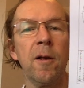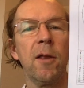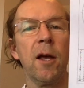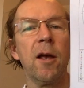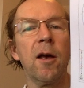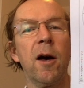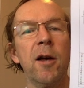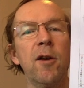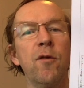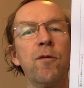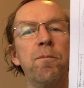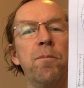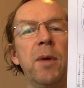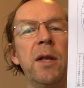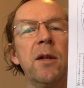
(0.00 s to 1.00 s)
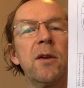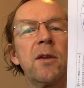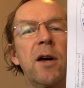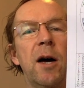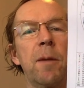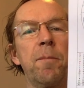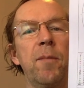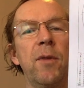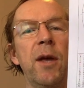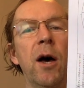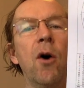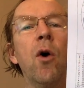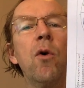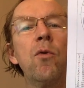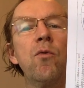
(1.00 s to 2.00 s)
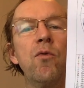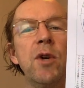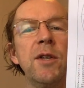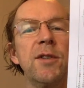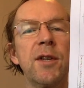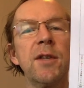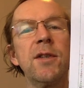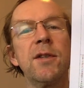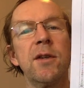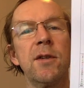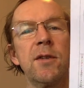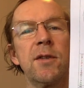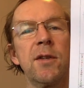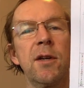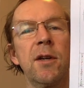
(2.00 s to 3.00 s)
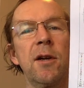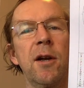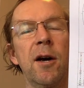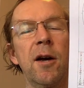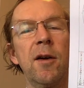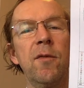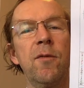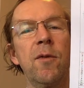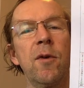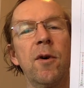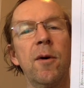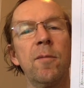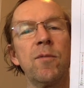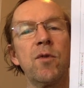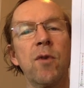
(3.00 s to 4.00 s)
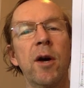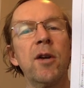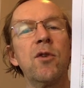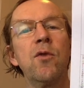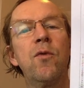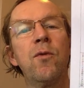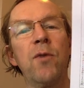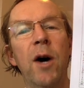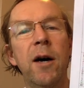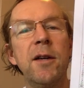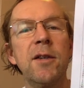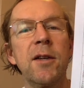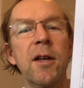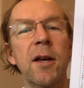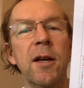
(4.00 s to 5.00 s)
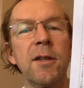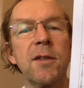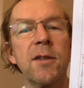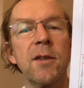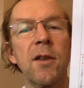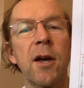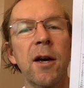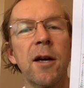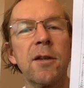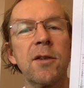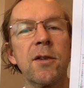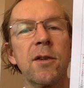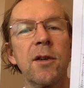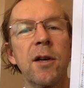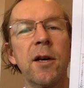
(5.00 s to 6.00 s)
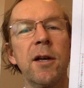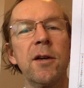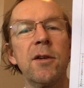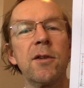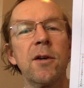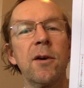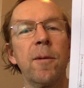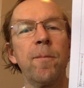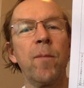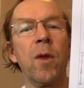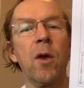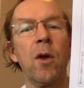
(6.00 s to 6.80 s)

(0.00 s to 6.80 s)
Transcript: they kind of build up their own resistance in life, um, trying to fight against that and, um,